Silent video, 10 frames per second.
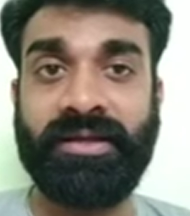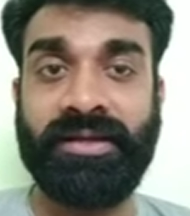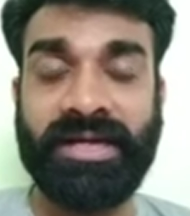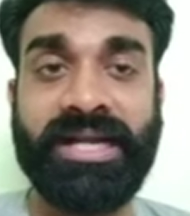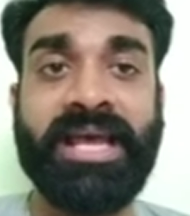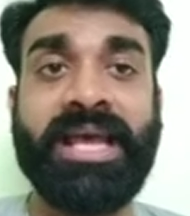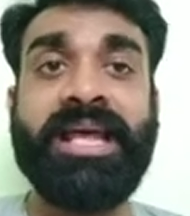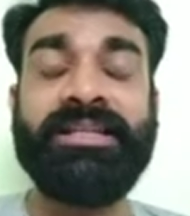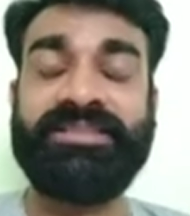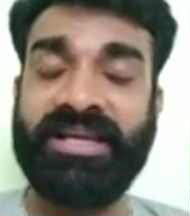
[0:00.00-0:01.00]
right?
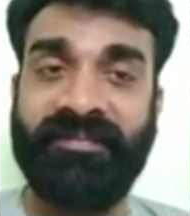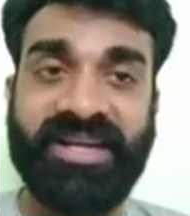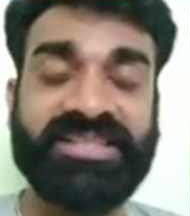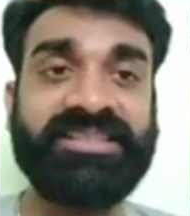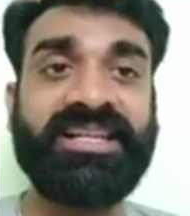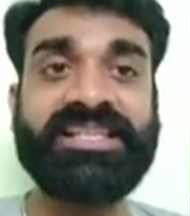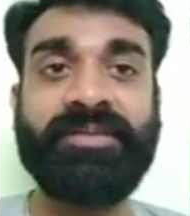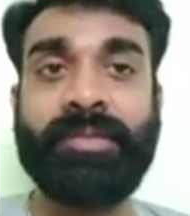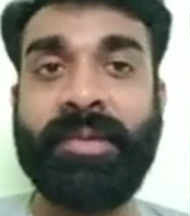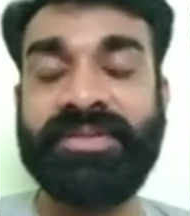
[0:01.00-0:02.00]
The definition that is
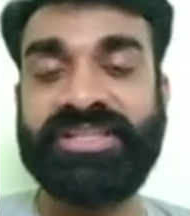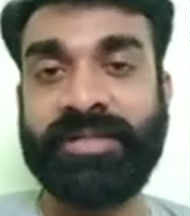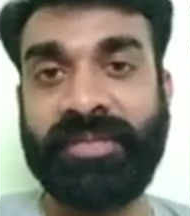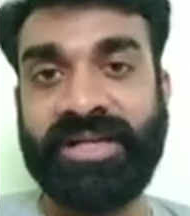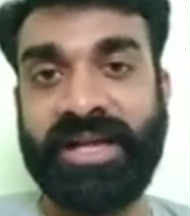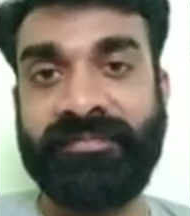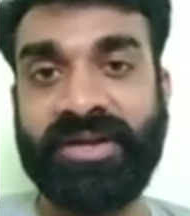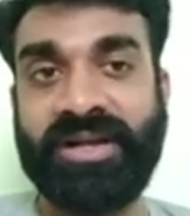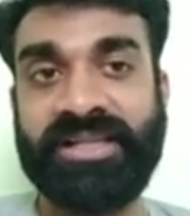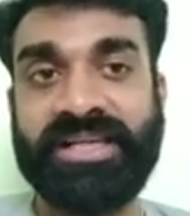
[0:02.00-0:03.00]
given by Mr. Peter F.
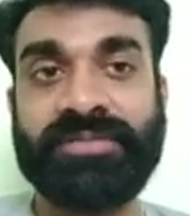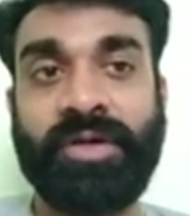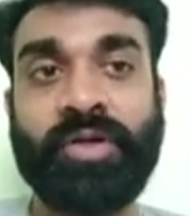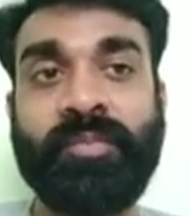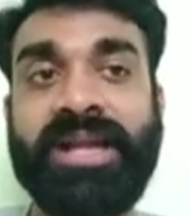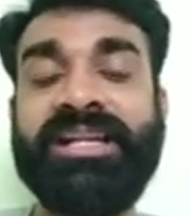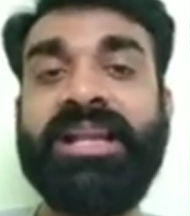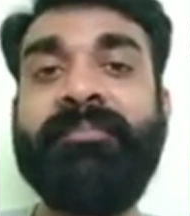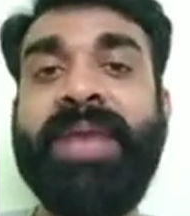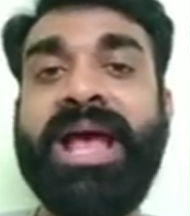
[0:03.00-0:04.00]
Drucker, that is what? To maintain
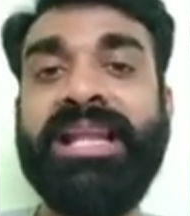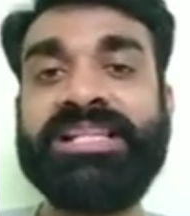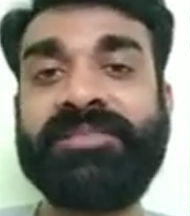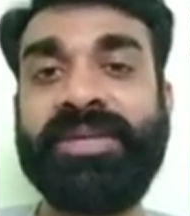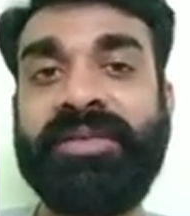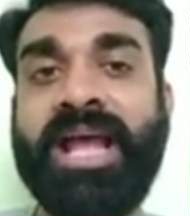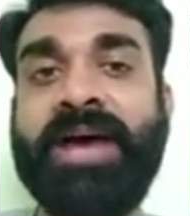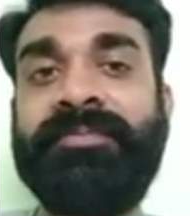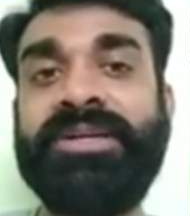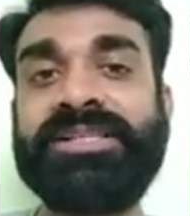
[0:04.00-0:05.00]
a balance between
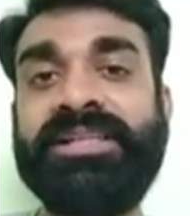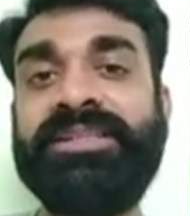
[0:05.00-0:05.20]
efforts and